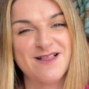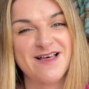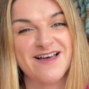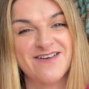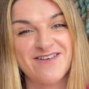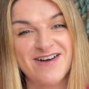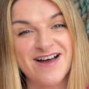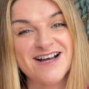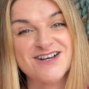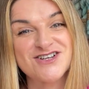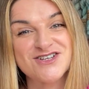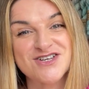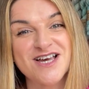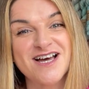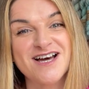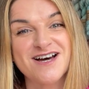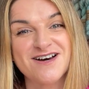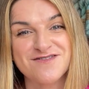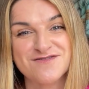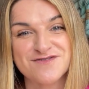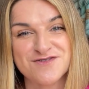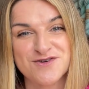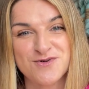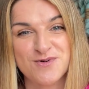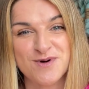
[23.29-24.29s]
I actually
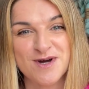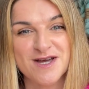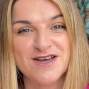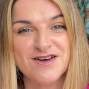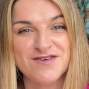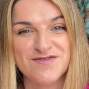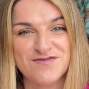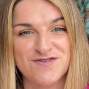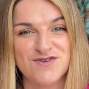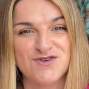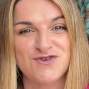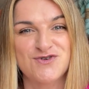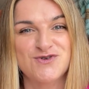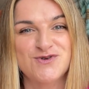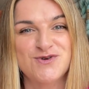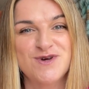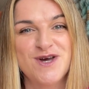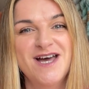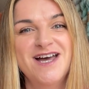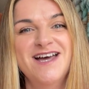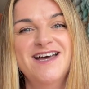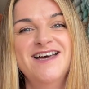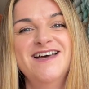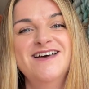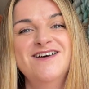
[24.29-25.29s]
have quite a few
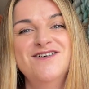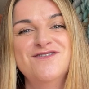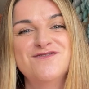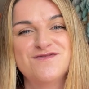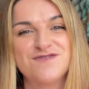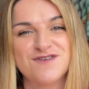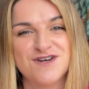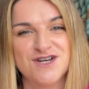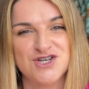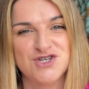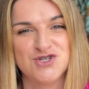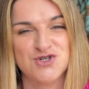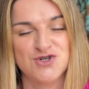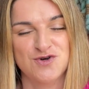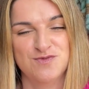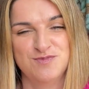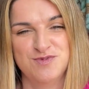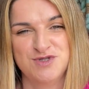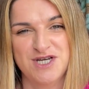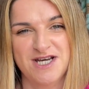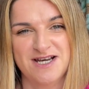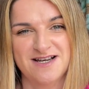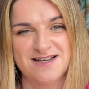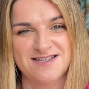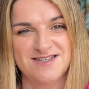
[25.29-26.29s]
finished
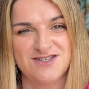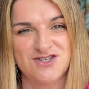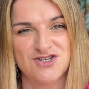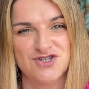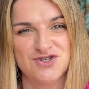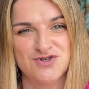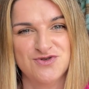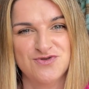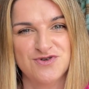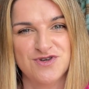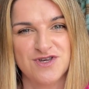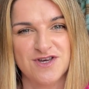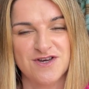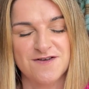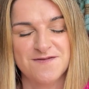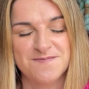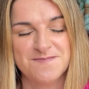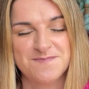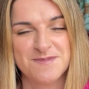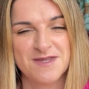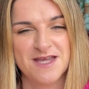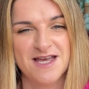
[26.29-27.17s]
objects to show you.